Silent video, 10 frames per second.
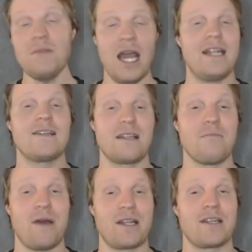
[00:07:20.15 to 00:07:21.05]
I did still
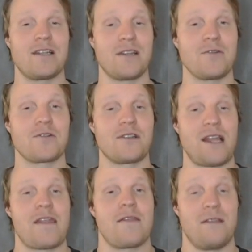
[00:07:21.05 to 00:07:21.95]
bench Jesus because
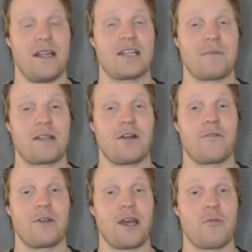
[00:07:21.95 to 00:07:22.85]
I did expect
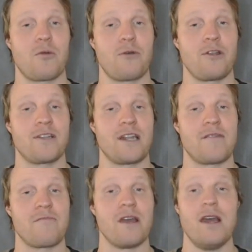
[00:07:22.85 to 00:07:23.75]
Darwin to get more points than
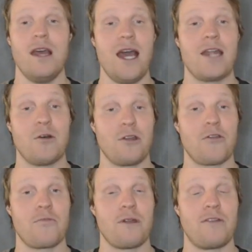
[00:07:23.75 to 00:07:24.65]
him and all the
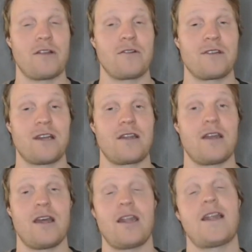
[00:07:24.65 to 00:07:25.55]
other midfielders and
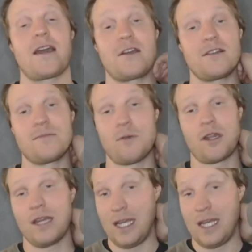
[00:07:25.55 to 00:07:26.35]
attackers. But